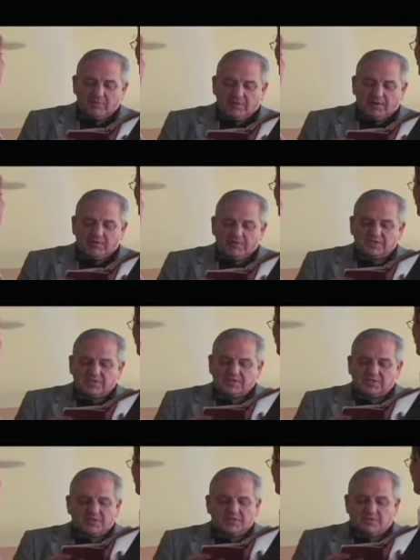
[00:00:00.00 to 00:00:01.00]
when I was
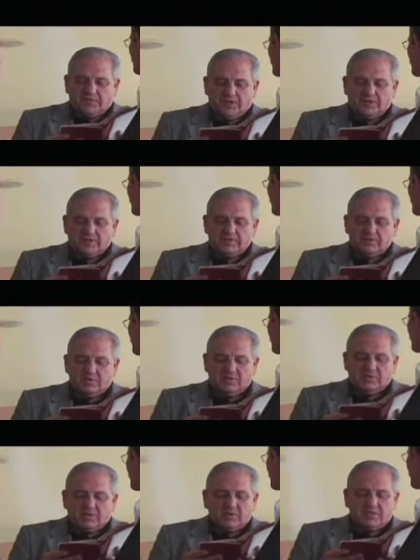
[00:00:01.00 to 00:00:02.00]
14, but we dated other
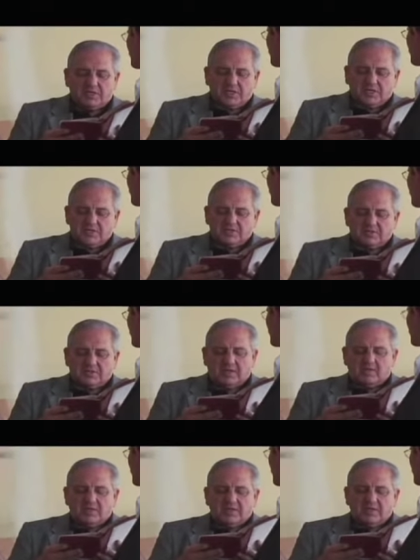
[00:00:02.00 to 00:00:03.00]
people off and on in
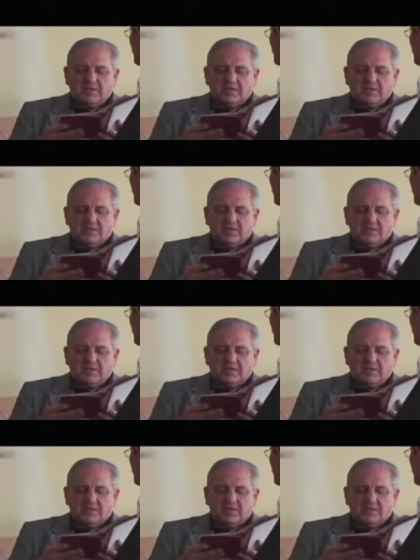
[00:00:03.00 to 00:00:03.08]
between.